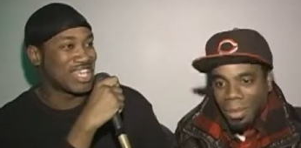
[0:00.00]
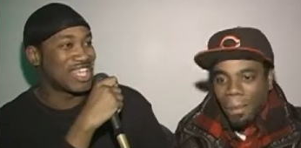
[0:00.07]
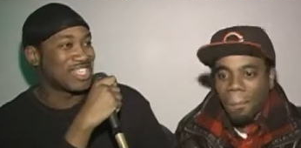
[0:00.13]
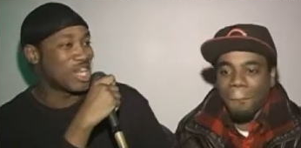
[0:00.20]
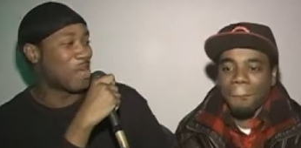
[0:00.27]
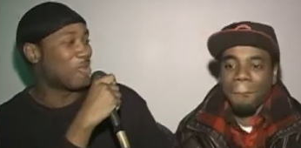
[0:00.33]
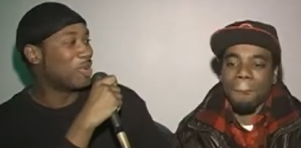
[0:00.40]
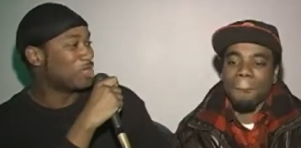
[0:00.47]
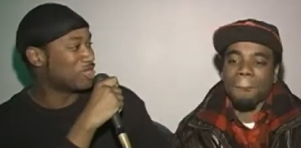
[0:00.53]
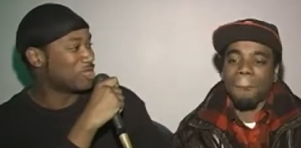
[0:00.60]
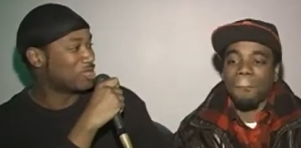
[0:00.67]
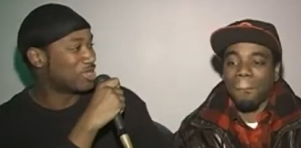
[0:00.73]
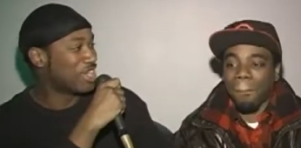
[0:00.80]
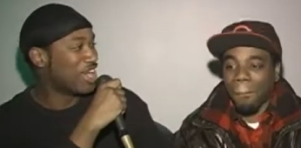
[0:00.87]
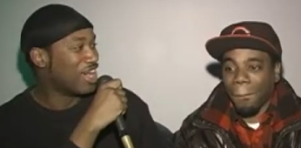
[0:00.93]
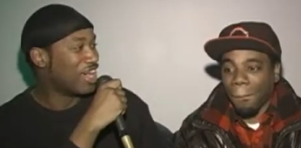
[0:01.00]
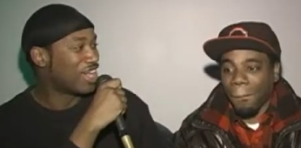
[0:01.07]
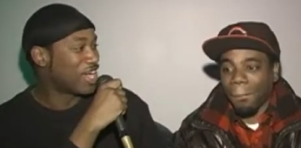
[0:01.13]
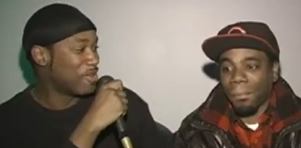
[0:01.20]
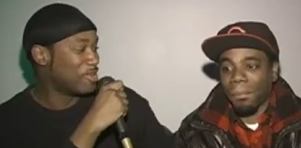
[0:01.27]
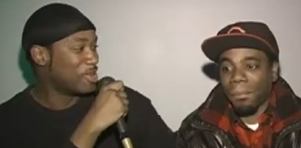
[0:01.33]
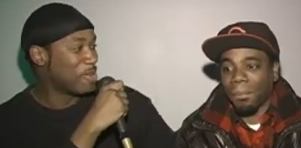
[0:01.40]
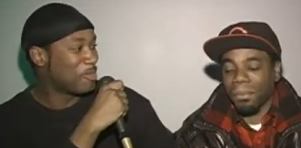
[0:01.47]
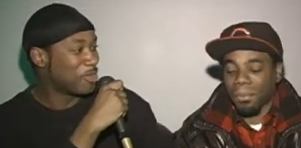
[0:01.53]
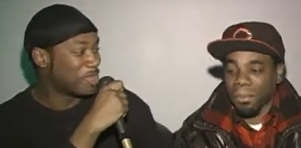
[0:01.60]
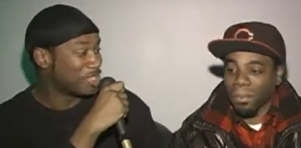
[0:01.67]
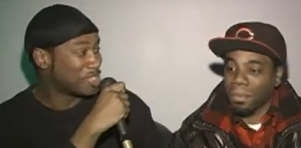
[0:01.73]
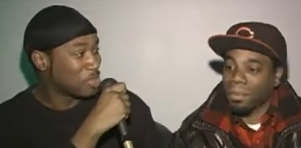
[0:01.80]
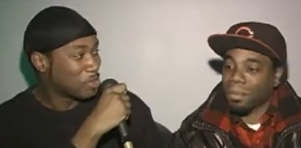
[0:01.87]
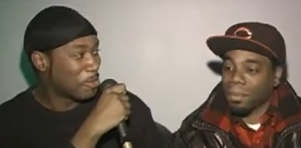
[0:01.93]
Speaker 1: his commercials coming up on the
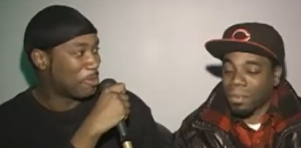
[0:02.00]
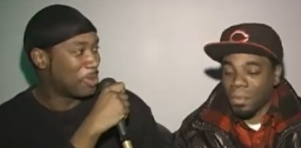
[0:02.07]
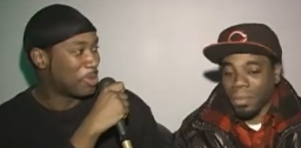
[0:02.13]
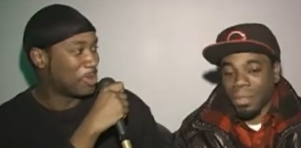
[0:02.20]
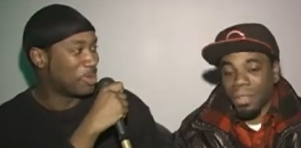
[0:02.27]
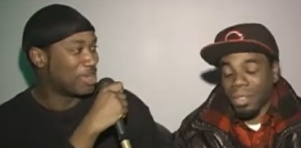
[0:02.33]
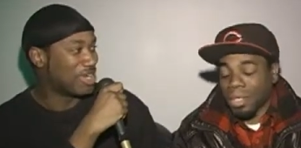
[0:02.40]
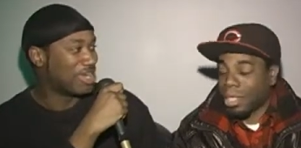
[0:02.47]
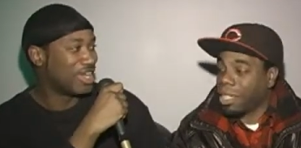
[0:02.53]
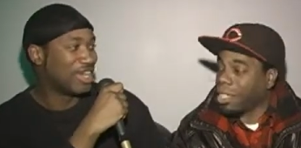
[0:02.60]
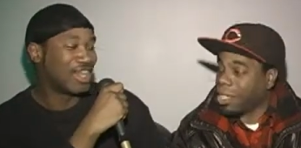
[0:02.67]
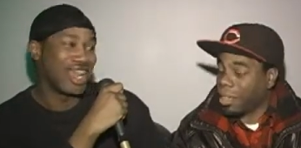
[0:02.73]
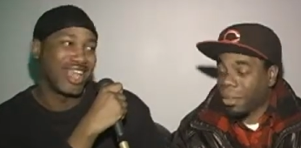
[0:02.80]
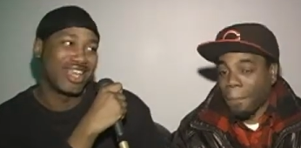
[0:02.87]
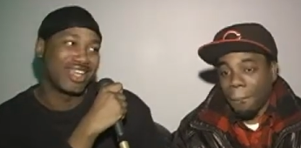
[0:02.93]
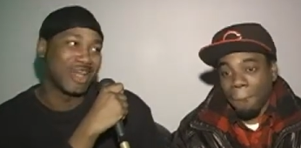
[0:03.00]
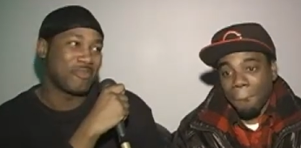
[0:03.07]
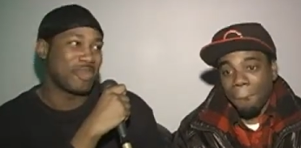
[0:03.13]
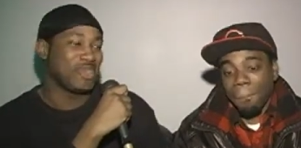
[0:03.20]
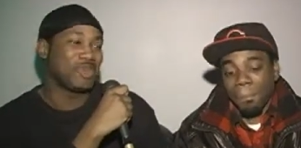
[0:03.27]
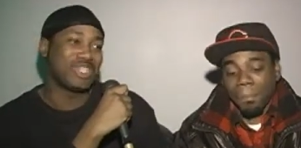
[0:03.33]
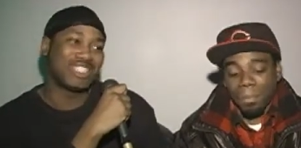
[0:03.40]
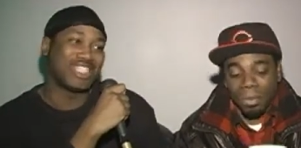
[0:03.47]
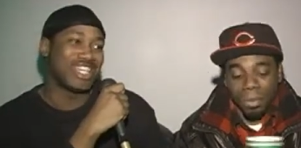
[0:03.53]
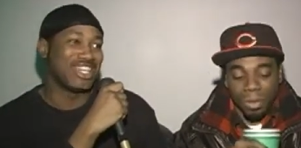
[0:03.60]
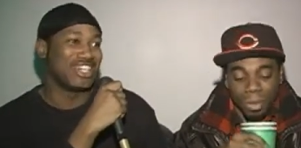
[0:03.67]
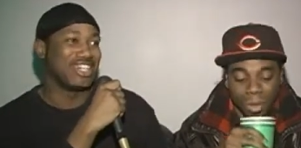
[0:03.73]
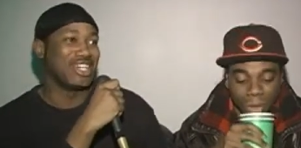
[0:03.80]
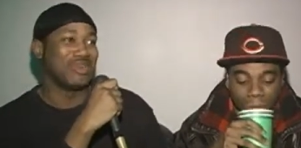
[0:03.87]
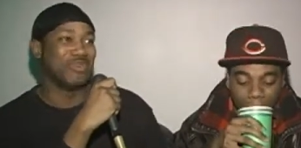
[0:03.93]
Super Bowl. Like, I mean, you can sit in the
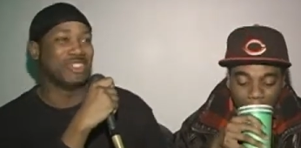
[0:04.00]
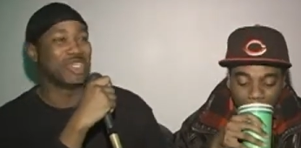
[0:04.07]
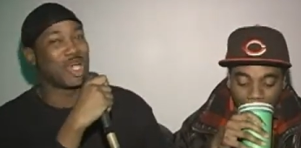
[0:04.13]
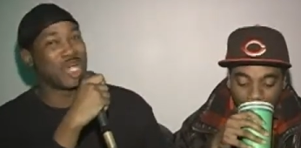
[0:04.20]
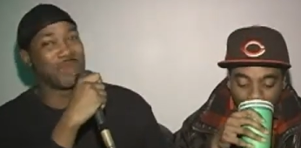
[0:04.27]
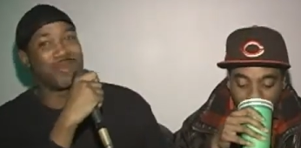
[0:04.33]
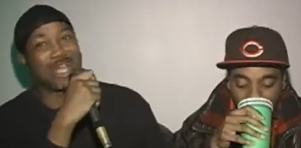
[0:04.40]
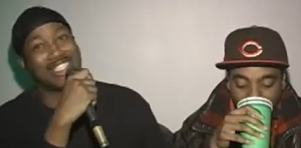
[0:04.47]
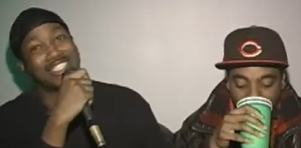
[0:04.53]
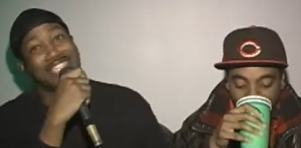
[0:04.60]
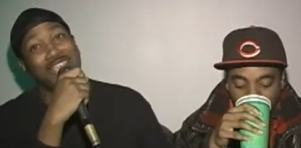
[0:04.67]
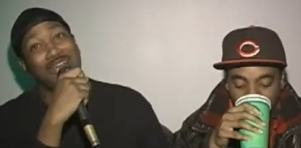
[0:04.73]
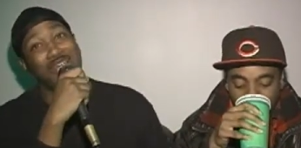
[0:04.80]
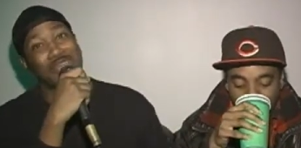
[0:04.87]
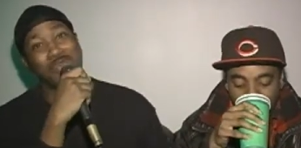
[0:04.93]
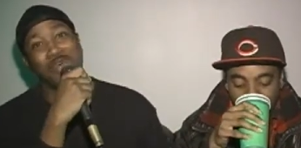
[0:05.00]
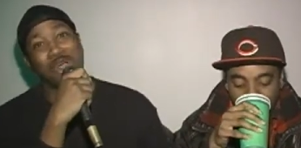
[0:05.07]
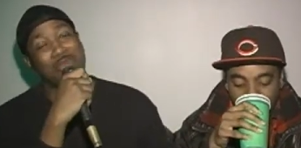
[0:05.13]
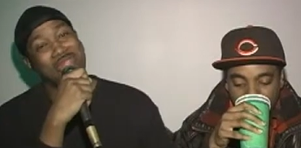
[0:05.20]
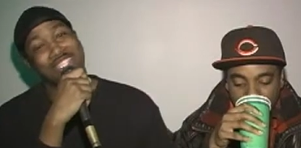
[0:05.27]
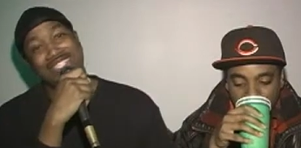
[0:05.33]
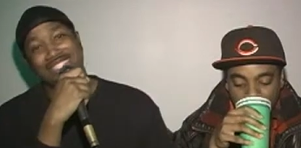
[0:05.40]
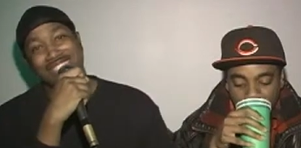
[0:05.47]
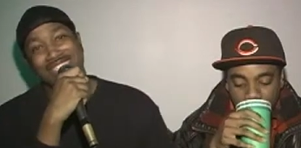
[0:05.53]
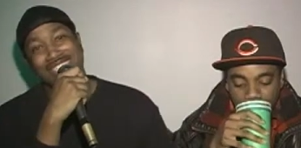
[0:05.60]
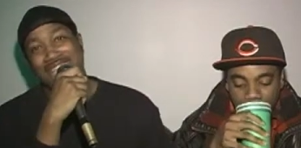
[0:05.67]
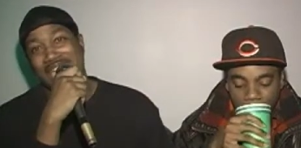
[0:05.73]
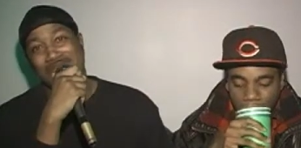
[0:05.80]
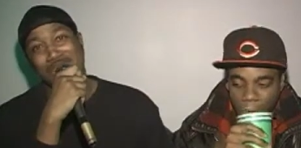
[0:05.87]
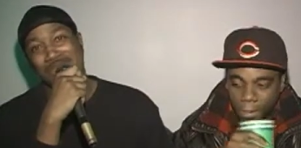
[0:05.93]
hood, be talking about Jay all you want, but this this
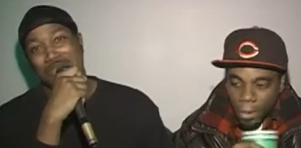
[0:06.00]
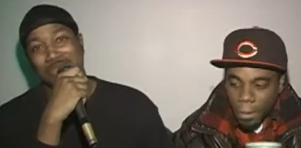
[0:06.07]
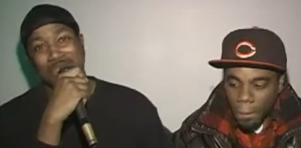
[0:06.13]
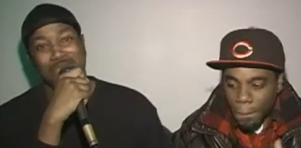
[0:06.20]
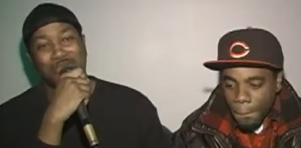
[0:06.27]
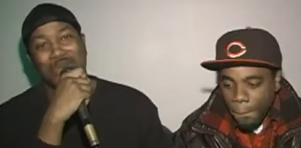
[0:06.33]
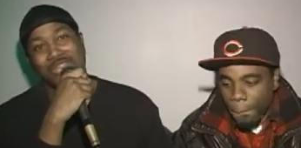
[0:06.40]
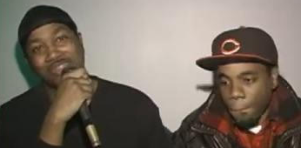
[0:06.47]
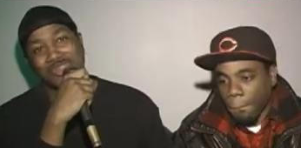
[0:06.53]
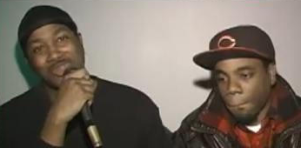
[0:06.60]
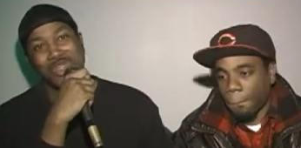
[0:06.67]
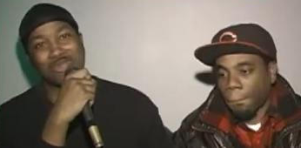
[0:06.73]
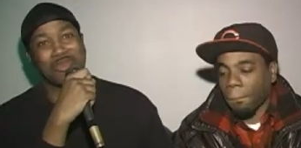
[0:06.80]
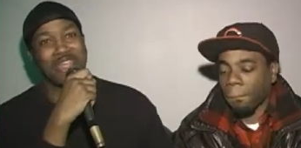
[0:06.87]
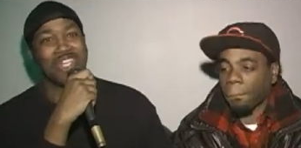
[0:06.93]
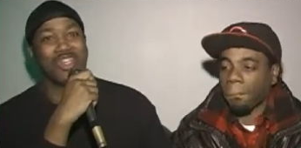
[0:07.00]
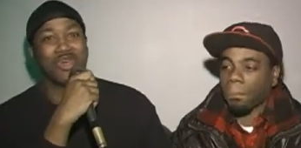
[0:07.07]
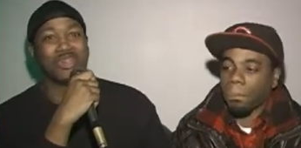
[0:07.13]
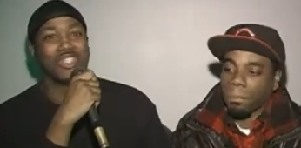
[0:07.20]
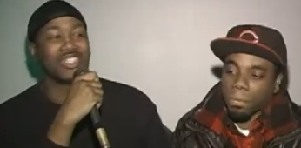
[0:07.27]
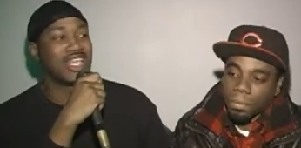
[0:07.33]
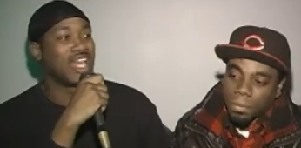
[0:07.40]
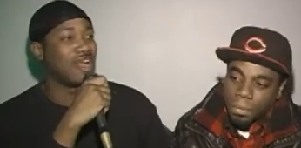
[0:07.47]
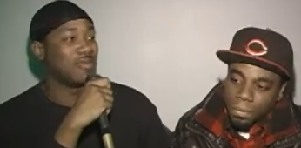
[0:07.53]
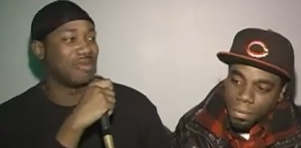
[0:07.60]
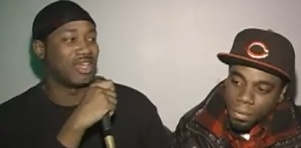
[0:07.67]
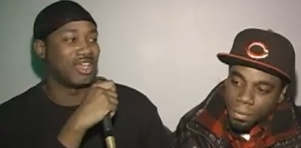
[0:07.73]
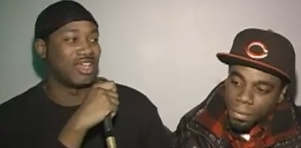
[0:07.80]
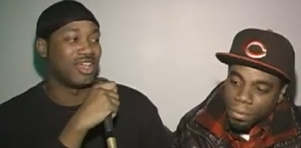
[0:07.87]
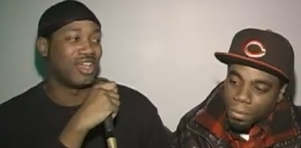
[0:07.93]
cat up there with the white folks, man, he holding it down, man.